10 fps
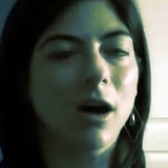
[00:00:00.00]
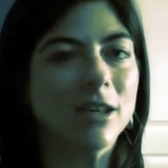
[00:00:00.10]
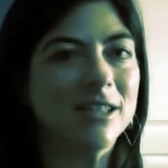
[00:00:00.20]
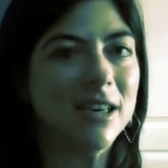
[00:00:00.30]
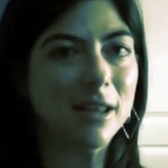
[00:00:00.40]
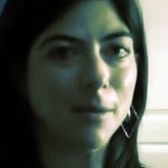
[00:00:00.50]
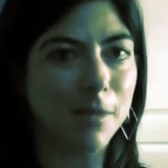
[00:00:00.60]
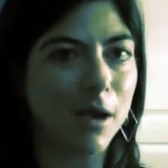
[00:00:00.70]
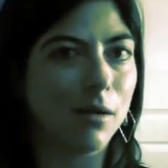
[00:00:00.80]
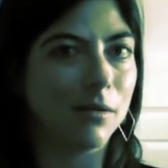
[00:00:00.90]
see them
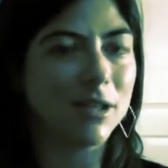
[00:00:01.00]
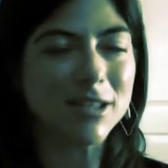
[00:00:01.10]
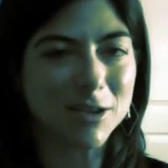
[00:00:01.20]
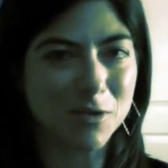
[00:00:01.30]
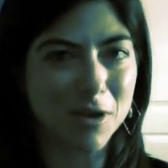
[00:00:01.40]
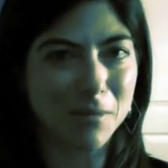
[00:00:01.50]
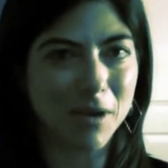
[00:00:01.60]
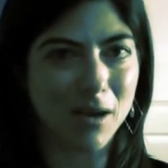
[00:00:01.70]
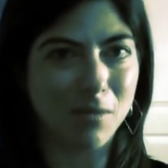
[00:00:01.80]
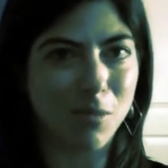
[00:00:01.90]
and listen to them
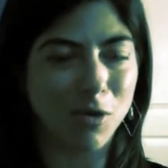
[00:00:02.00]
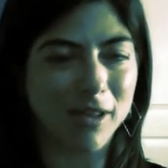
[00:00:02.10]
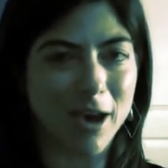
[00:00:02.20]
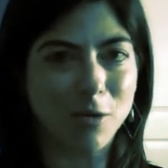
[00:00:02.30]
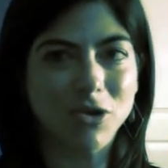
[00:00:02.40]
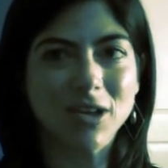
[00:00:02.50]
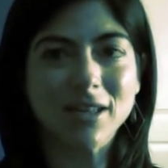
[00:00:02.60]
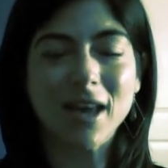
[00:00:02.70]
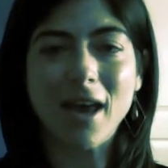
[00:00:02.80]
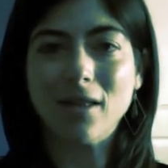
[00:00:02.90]
in both
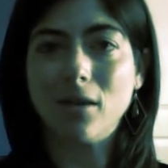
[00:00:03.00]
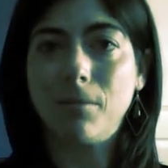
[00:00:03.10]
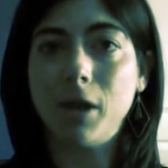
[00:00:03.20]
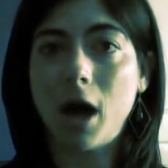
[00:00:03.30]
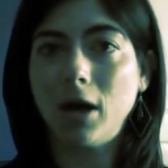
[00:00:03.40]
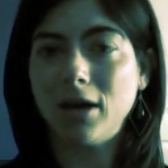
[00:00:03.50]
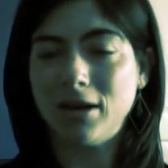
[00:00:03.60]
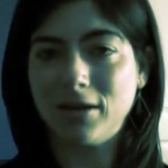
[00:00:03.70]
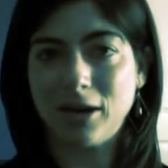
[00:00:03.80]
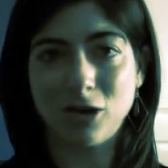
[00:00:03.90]
languages. And the blog
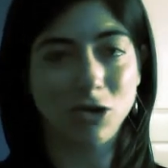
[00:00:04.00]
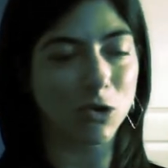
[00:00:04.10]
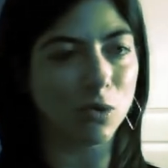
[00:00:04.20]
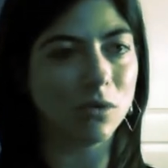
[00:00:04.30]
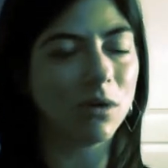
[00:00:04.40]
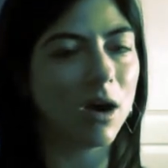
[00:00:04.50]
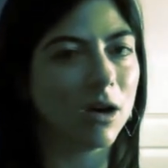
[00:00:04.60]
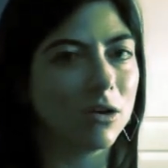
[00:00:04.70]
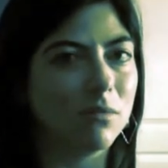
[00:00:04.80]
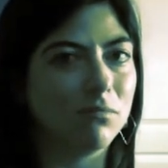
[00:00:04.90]
is there too,
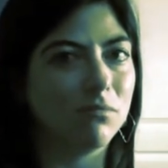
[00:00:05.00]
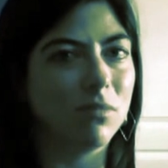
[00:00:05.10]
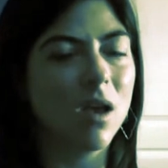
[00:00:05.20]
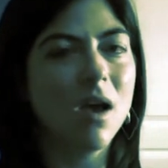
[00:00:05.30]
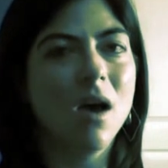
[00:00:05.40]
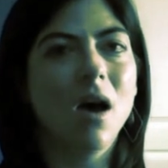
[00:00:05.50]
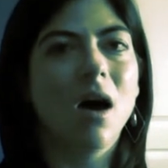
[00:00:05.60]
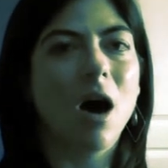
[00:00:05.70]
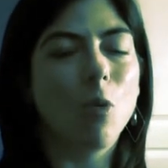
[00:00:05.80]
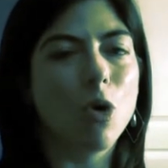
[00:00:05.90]

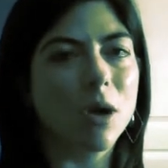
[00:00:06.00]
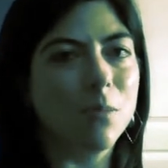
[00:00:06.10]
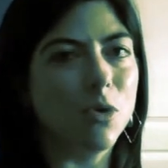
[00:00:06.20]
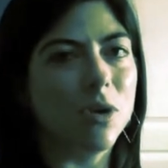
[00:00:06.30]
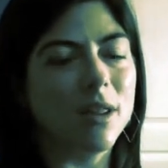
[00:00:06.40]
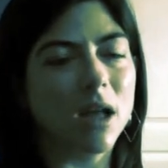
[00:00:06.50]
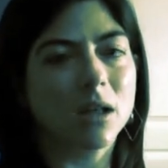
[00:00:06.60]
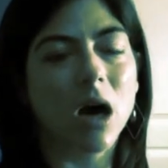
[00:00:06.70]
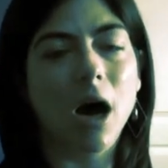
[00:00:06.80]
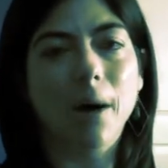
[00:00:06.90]

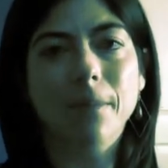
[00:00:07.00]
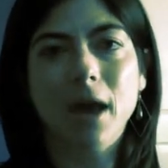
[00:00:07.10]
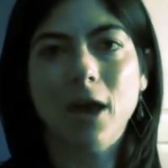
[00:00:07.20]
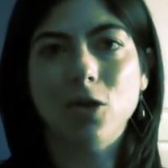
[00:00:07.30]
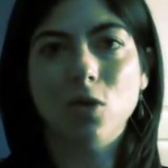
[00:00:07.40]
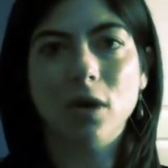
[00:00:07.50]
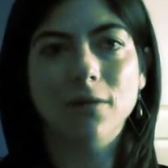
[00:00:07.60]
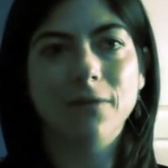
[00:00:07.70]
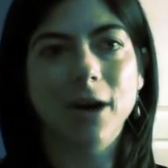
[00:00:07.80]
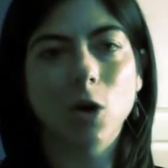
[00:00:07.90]
AwokenBeauty.com, and you
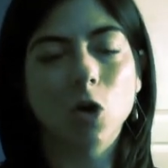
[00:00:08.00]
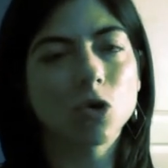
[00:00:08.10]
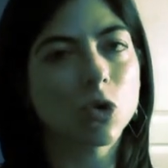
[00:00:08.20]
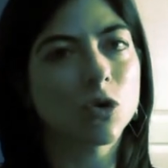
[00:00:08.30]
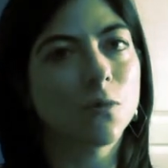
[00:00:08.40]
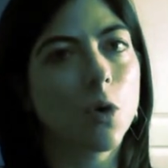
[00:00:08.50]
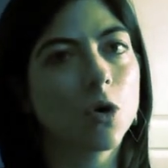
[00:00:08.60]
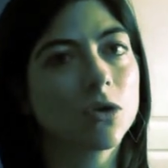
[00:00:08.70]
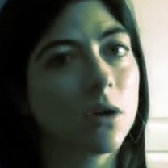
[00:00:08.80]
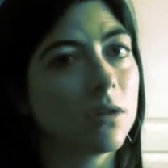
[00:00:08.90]
can find all sorts of
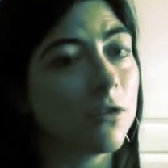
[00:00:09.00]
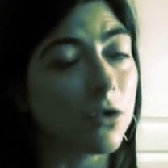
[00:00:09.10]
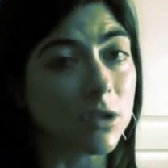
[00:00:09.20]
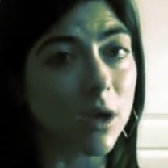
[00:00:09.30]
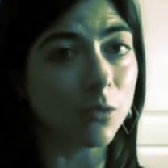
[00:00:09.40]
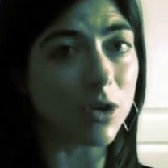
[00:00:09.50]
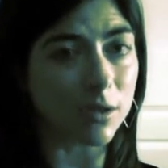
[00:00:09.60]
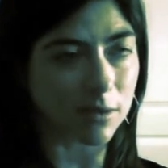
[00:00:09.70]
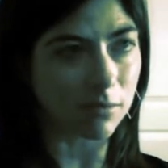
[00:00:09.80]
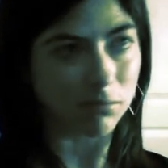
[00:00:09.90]
posts on different
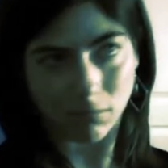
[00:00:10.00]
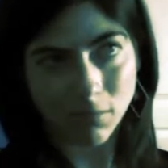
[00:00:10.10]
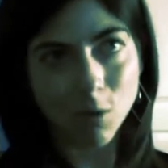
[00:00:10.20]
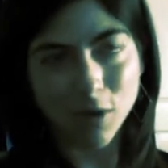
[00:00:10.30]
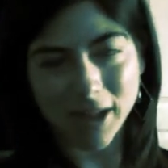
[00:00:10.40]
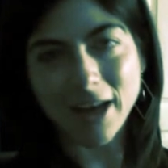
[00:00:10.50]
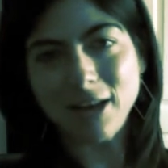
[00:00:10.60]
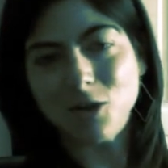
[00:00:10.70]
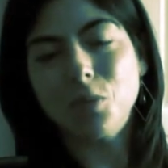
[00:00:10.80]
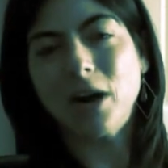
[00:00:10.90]
subjects
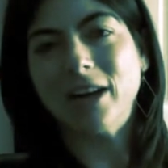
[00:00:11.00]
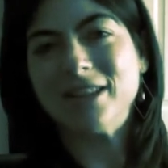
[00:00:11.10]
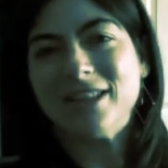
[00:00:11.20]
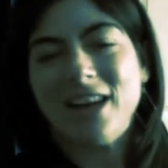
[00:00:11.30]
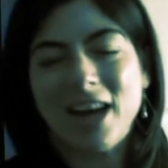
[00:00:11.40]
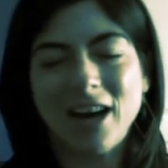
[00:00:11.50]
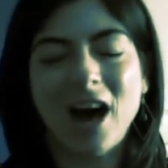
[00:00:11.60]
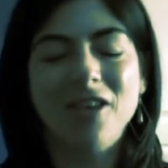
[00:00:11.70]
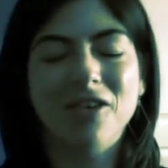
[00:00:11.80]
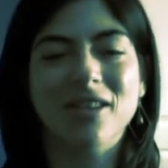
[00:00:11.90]
relating to pregnancy and
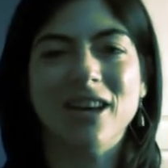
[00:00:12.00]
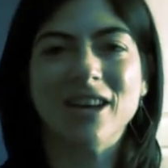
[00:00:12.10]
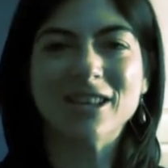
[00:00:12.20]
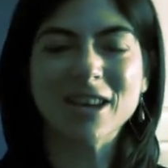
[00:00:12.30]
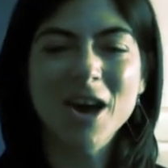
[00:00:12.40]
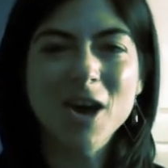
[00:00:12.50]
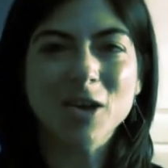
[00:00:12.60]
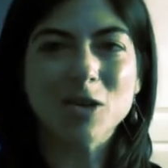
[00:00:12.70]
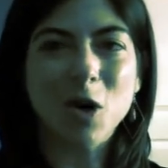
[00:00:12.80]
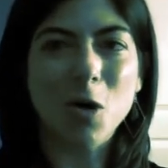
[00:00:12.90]
other things.
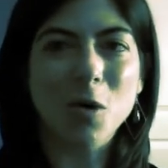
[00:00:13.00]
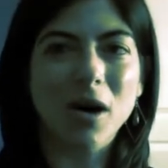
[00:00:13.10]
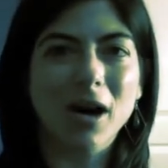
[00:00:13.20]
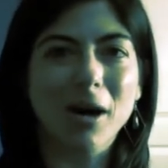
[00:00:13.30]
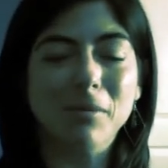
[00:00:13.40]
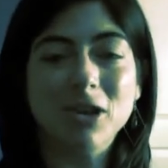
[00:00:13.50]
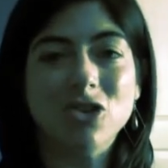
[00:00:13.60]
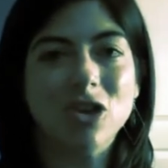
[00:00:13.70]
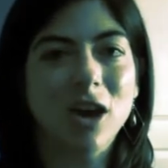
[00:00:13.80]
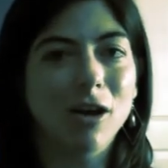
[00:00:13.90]
So please
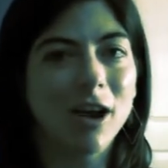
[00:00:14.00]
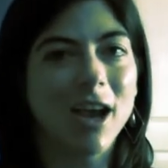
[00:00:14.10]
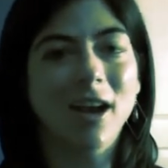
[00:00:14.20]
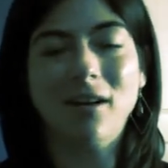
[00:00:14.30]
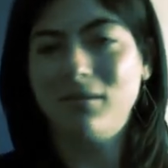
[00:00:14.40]
share, and